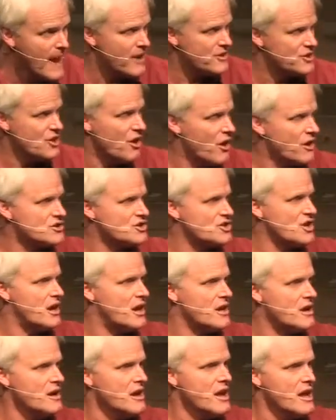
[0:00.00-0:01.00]
And God
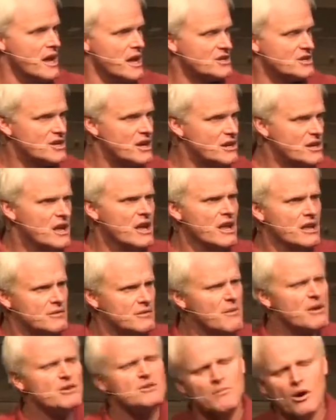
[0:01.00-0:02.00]
said, He said,
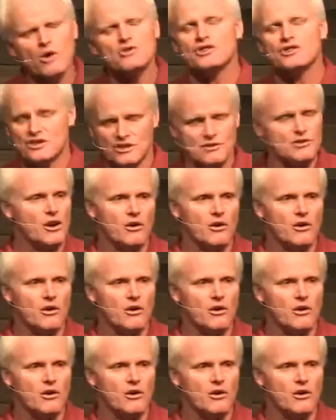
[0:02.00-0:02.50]
Moses,